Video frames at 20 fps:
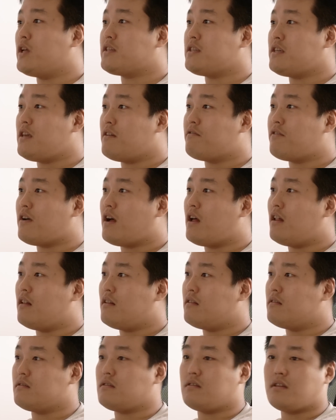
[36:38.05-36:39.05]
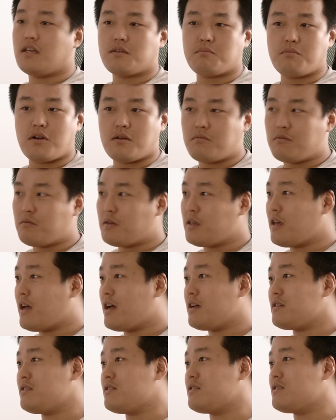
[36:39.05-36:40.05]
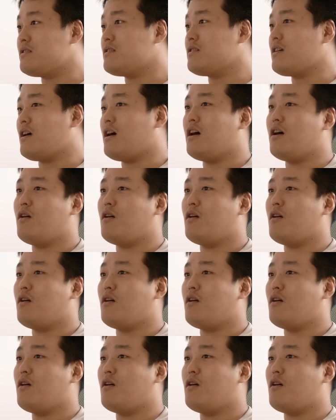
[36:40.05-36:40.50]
at TFL, that's probably yes.